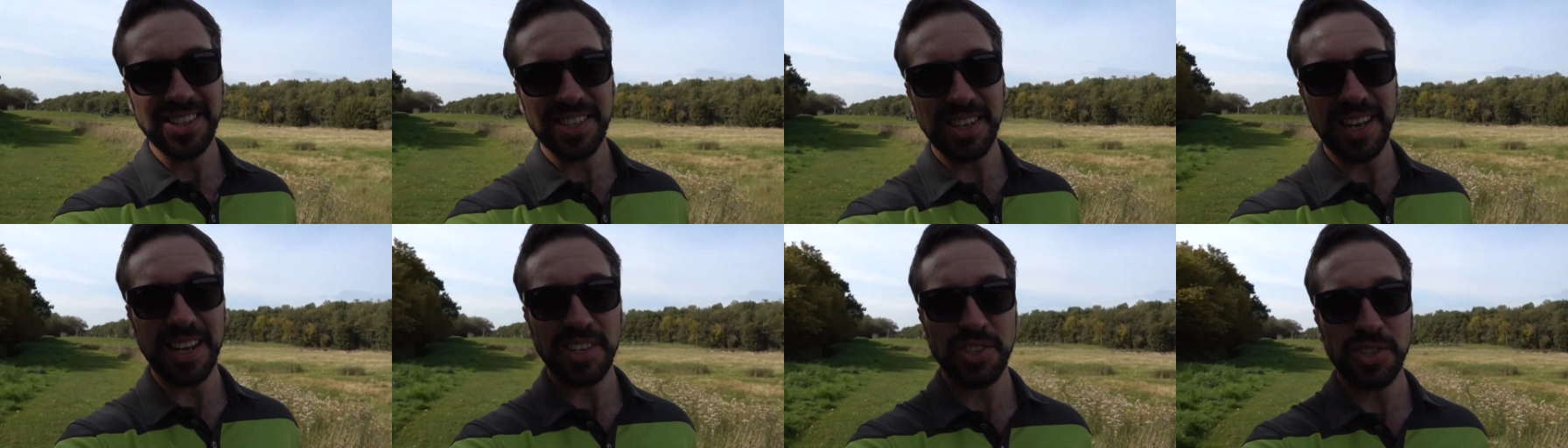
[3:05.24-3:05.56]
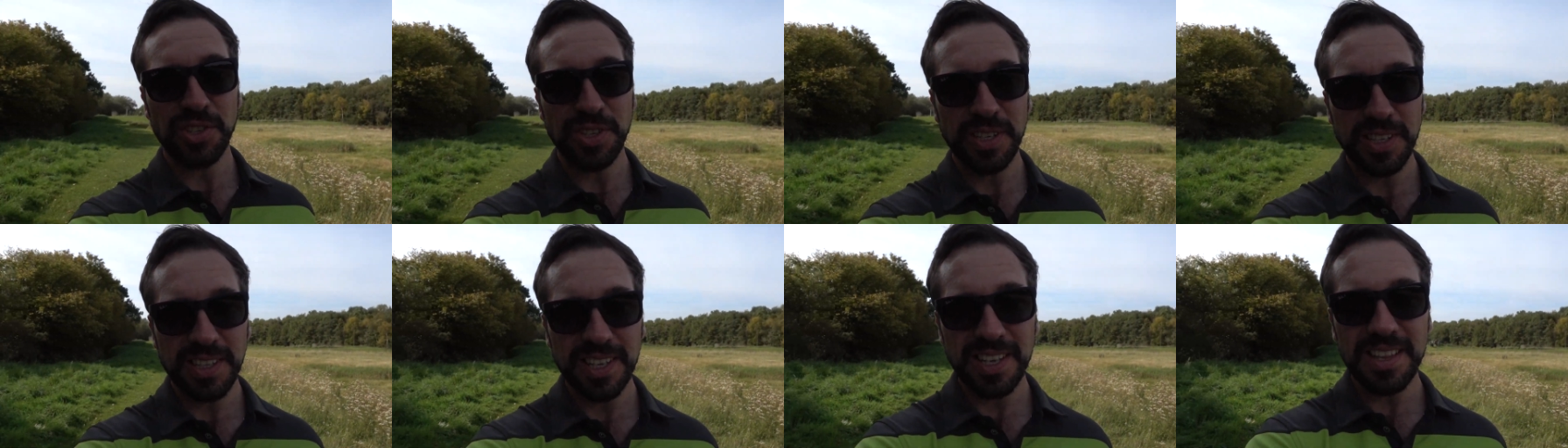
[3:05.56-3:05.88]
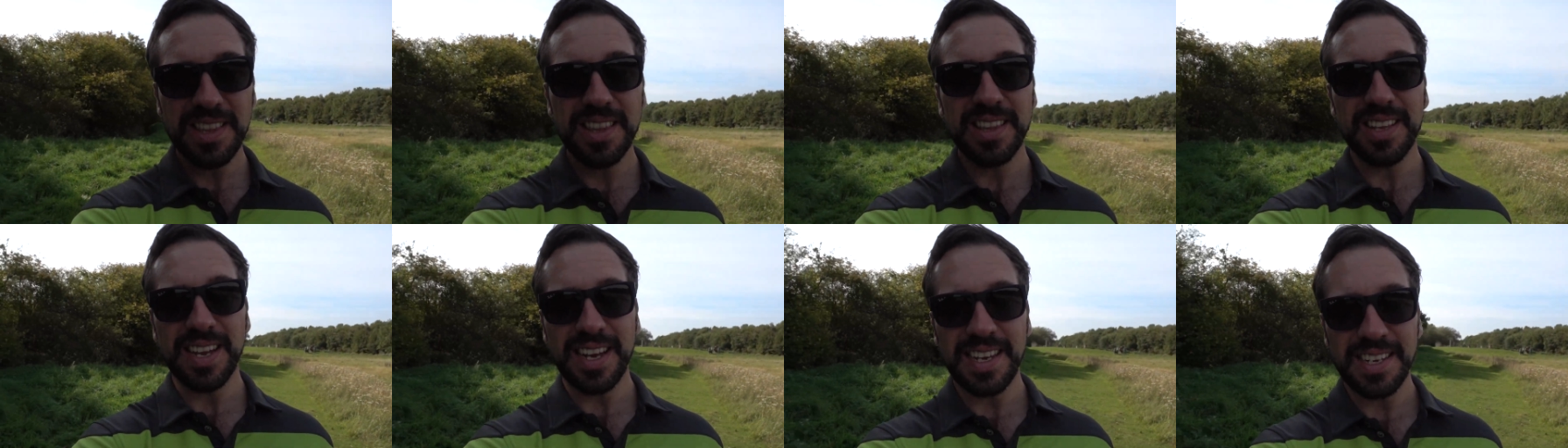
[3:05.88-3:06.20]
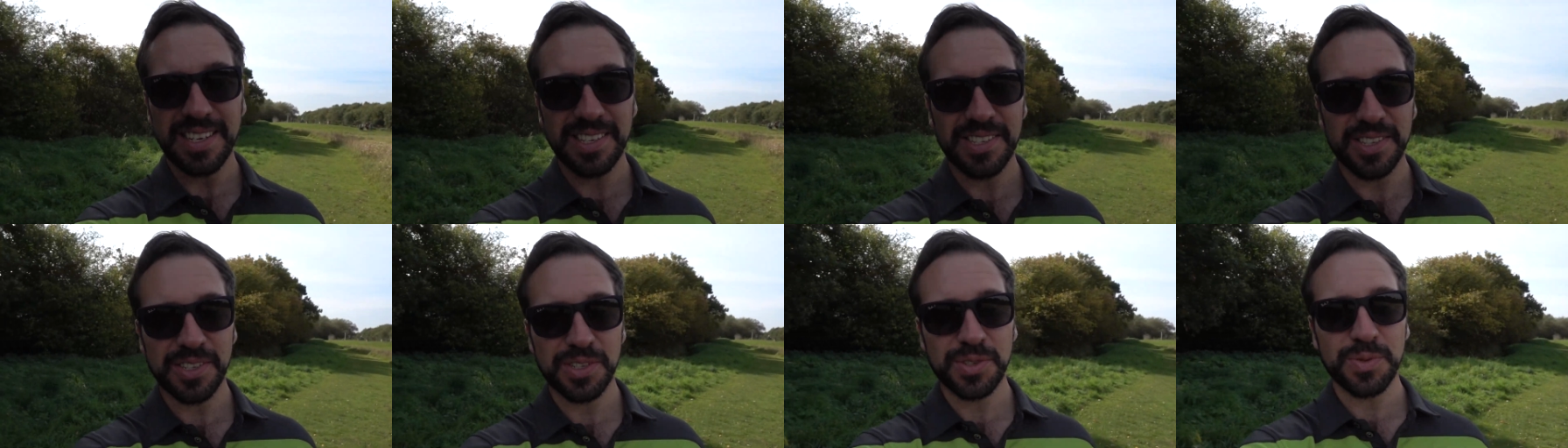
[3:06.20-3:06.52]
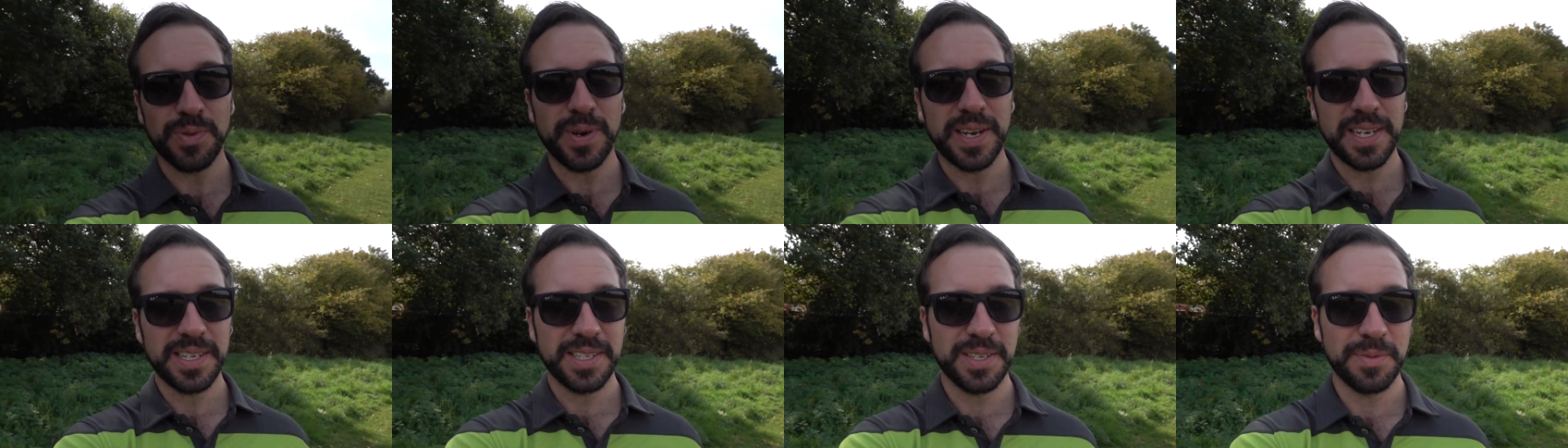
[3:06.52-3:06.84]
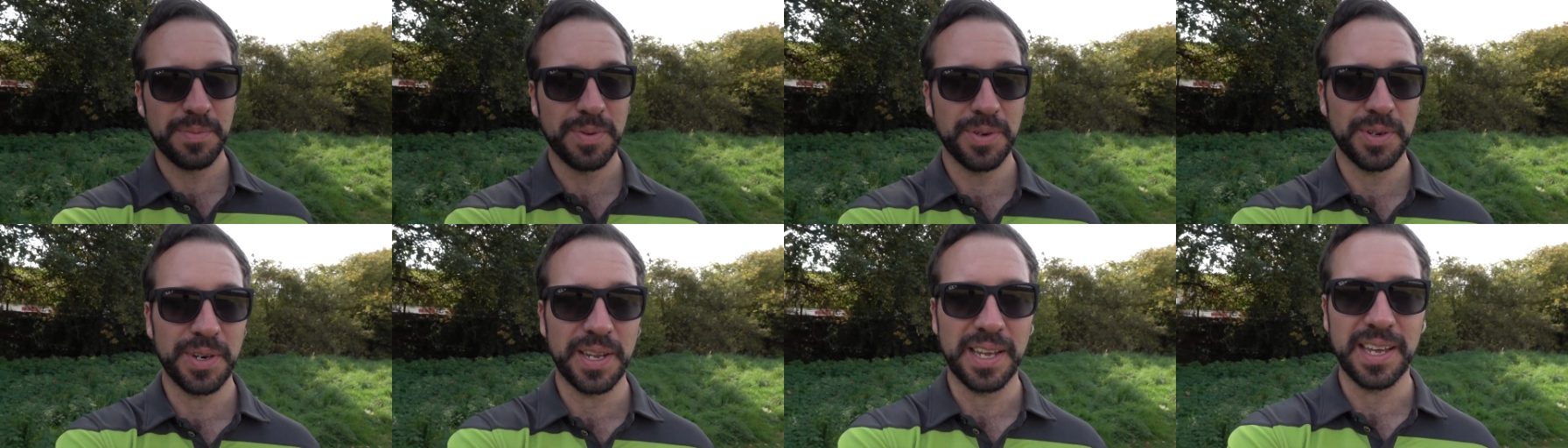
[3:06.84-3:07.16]
actually the nicest way to
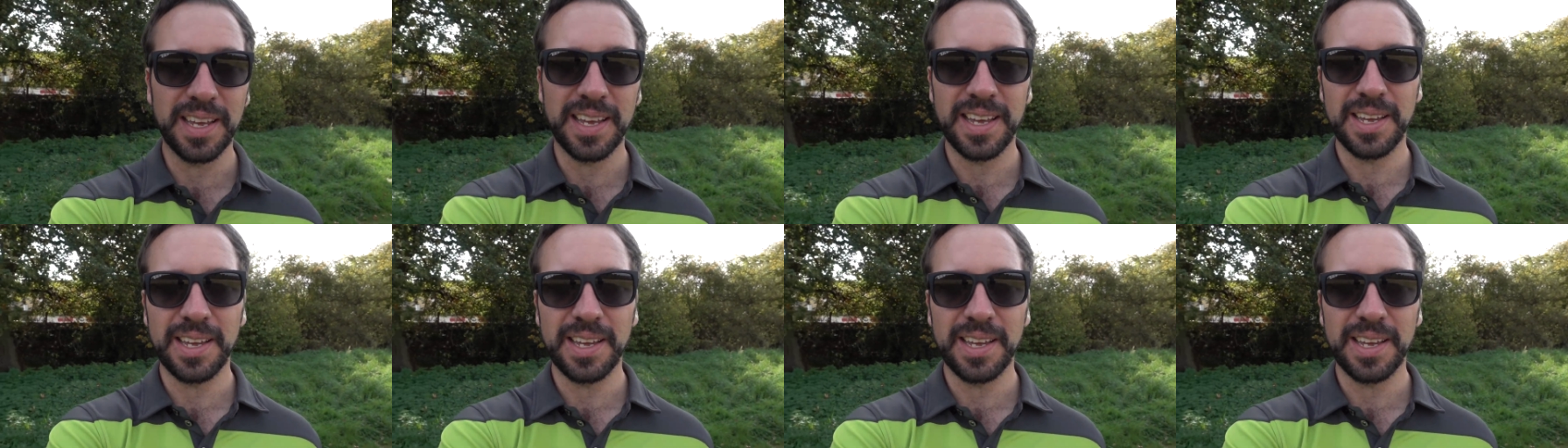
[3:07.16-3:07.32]
put it.